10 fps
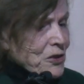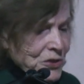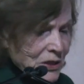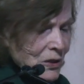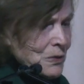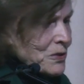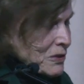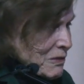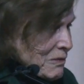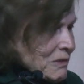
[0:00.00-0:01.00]
about
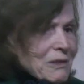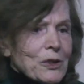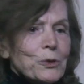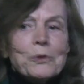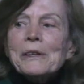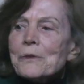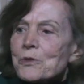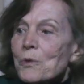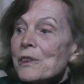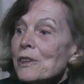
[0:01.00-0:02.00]
ourselves,
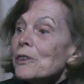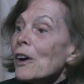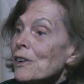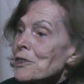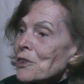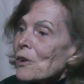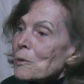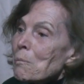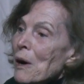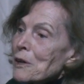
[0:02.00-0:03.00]
who lives within
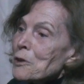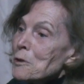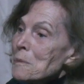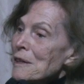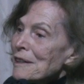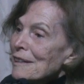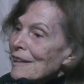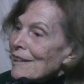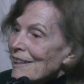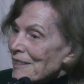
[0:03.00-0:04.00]
us, our
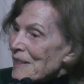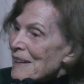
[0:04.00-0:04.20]
biome,